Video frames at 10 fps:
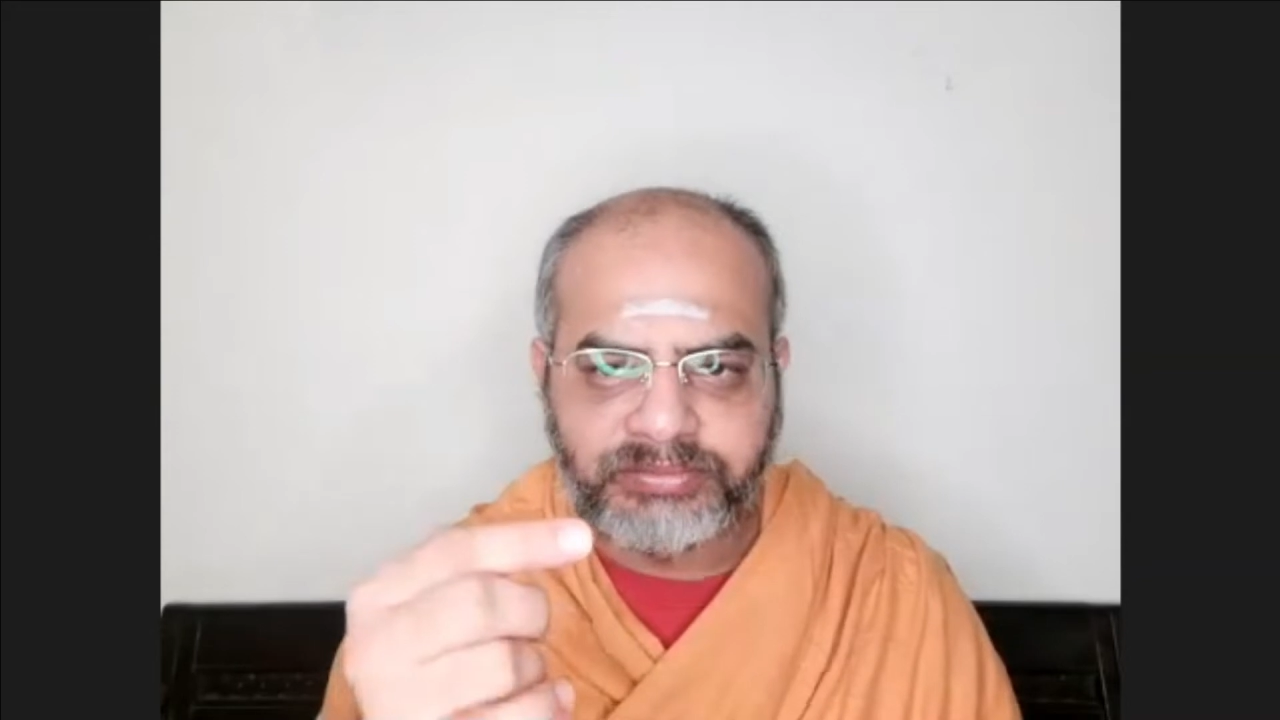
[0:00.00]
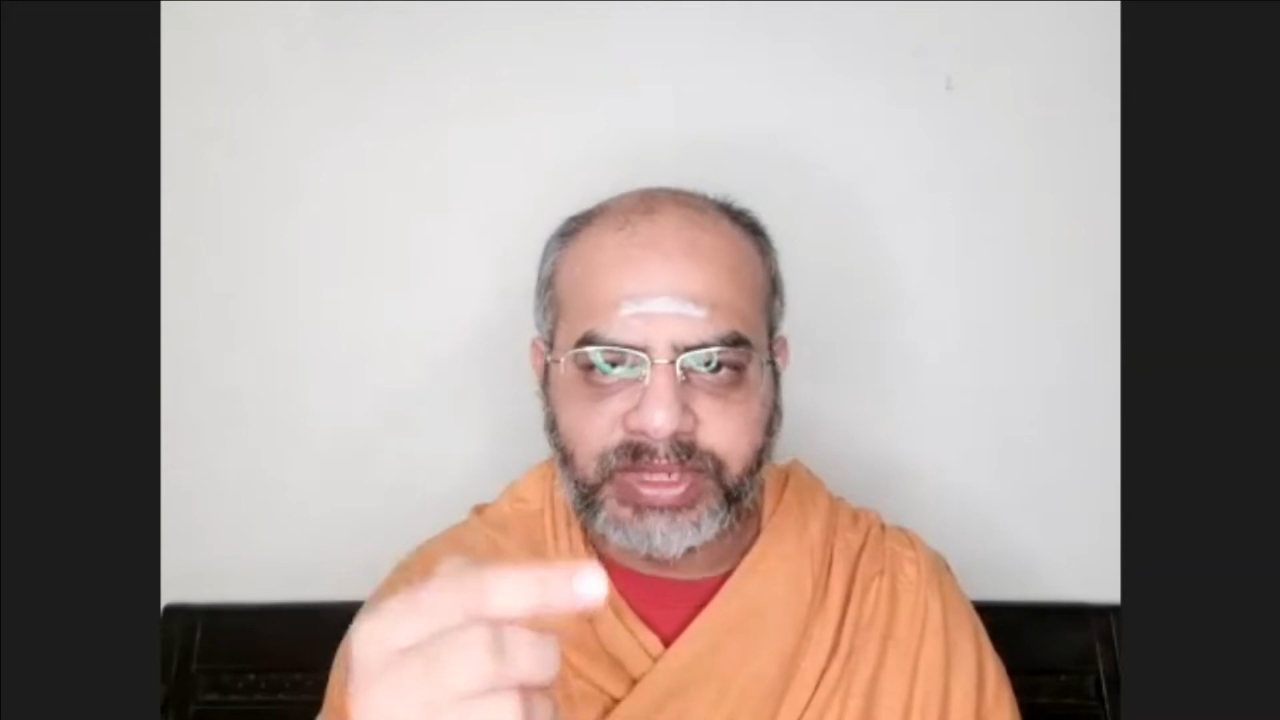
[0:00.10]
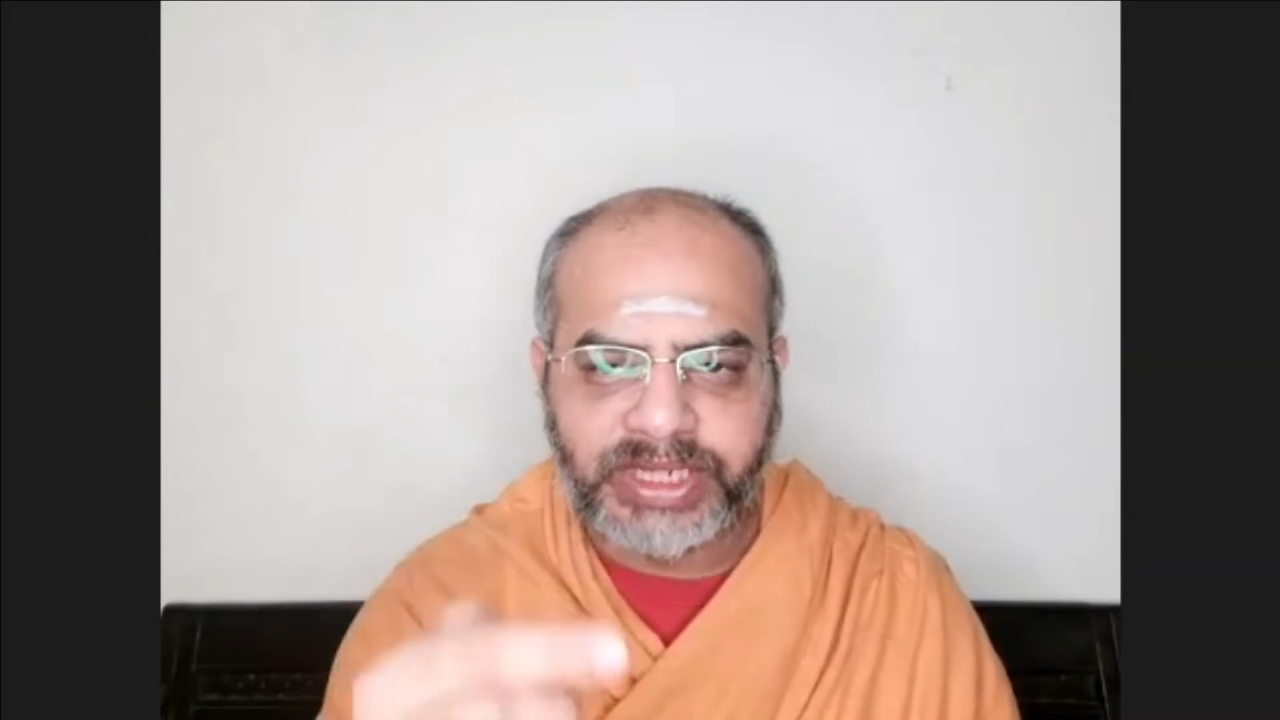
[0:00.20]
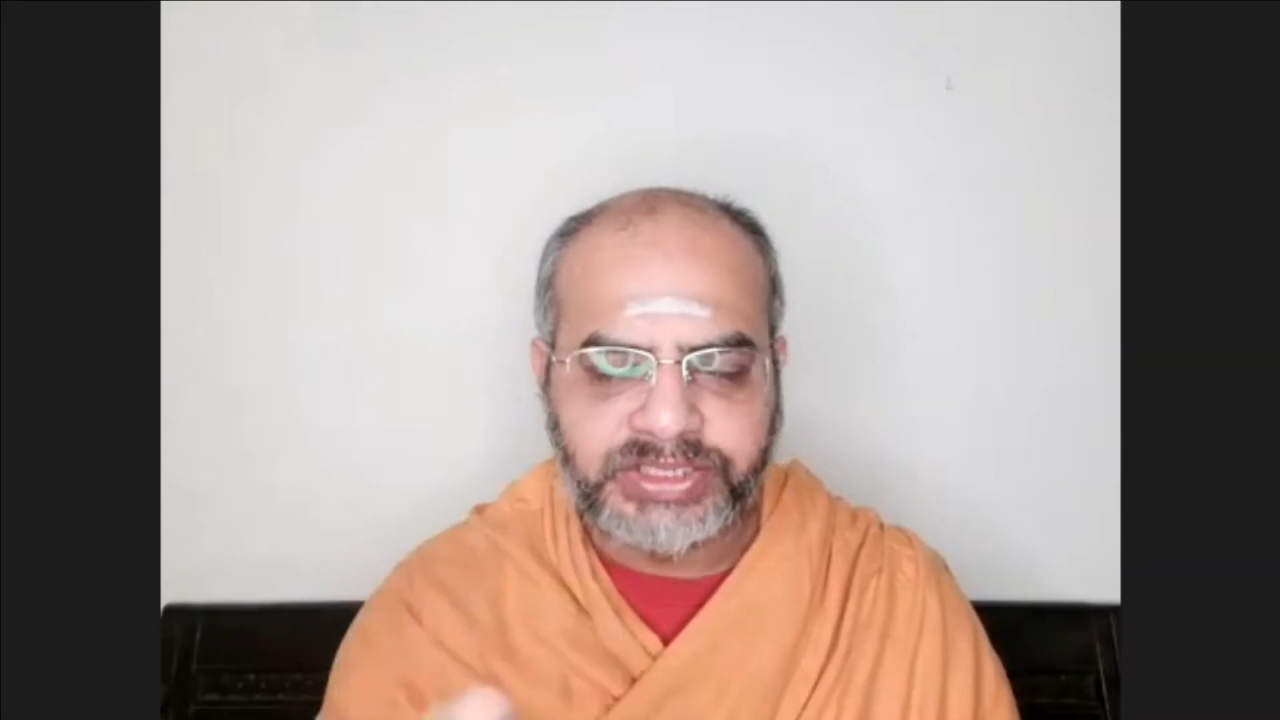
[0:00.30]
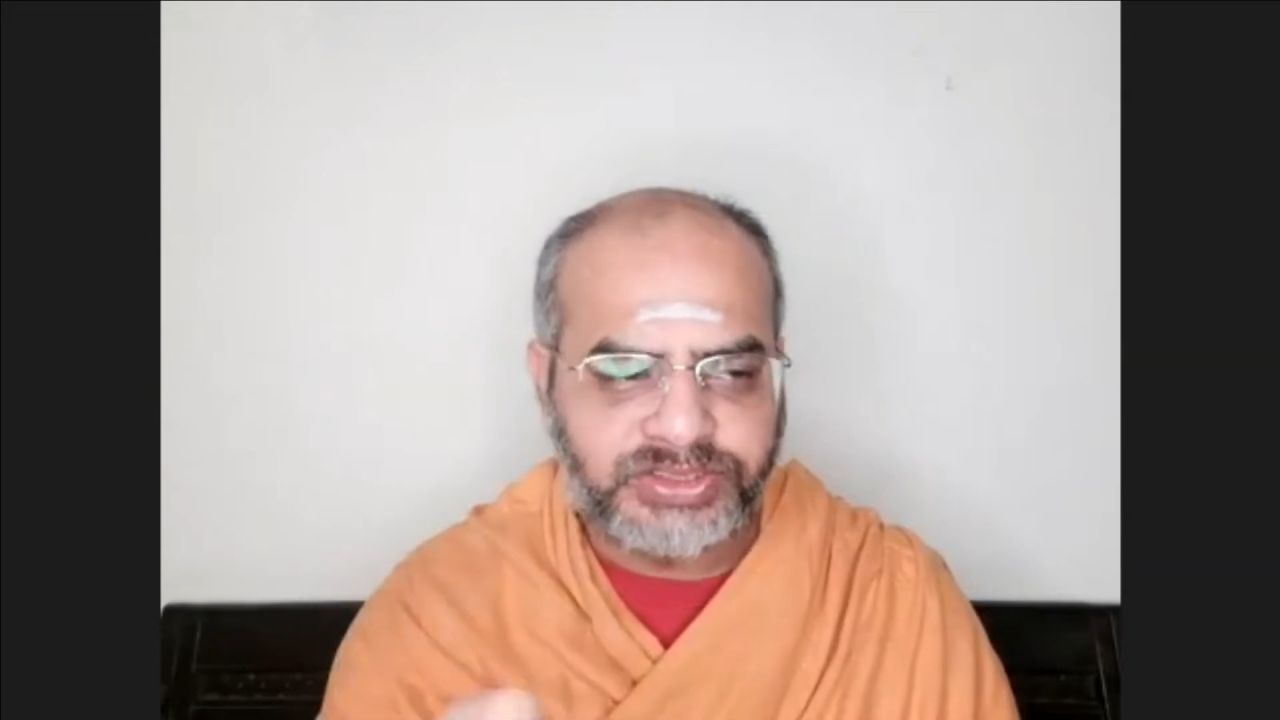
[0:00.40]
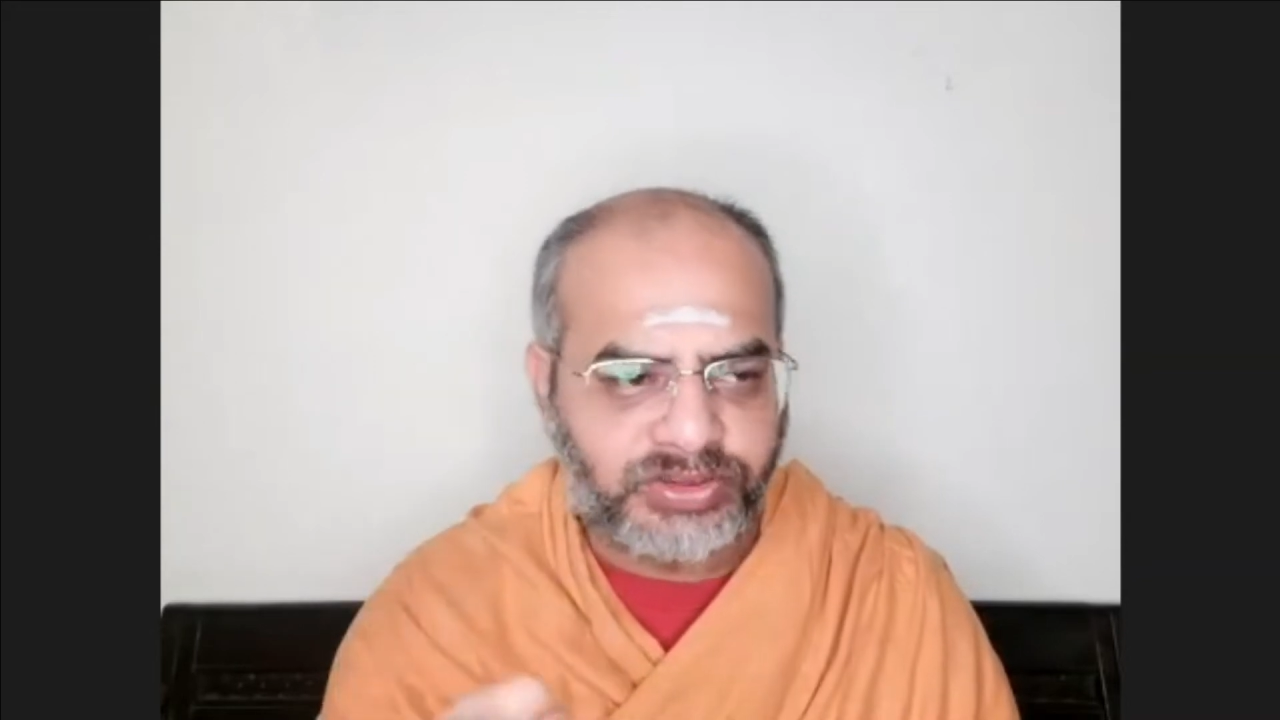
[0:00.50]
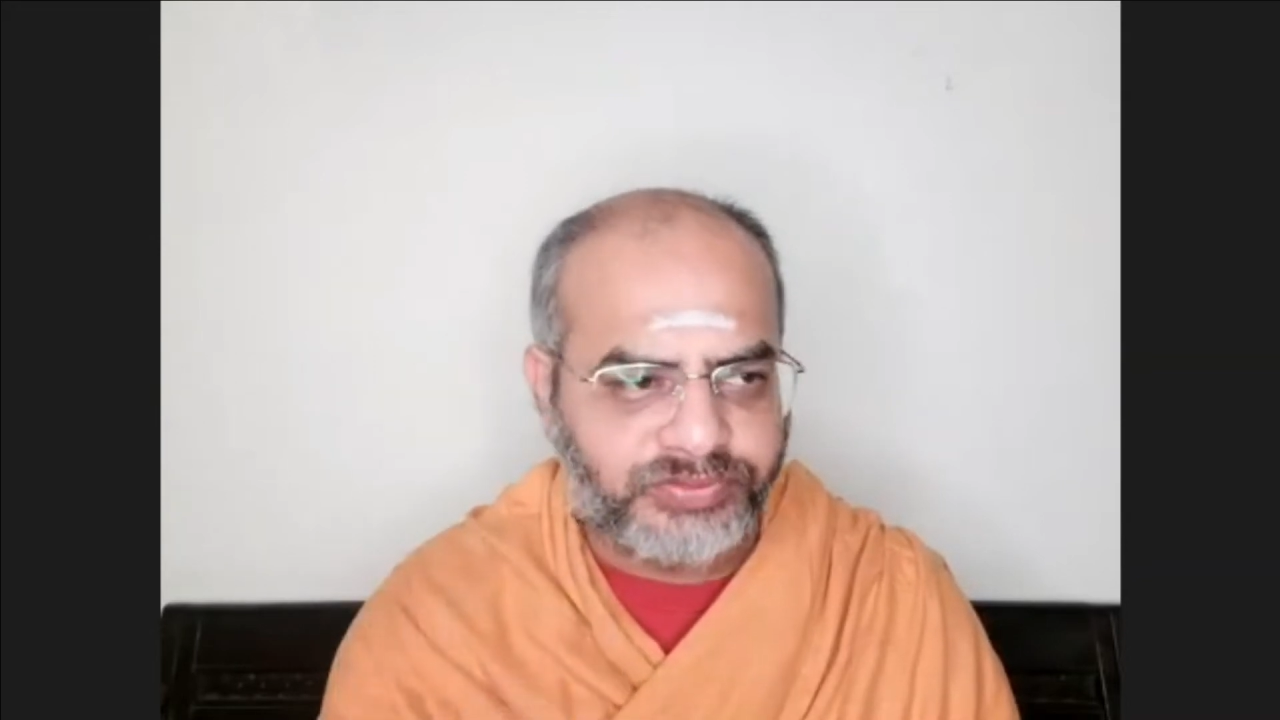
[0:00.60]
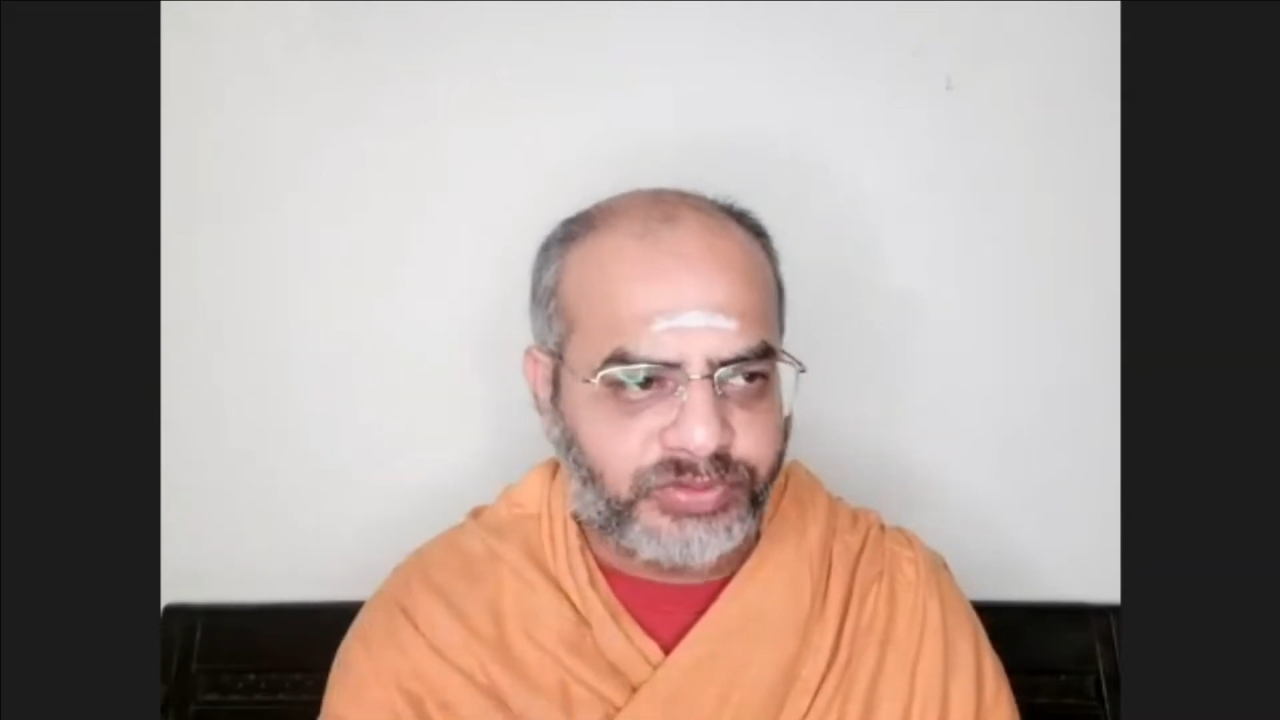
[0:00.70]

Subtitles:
blades of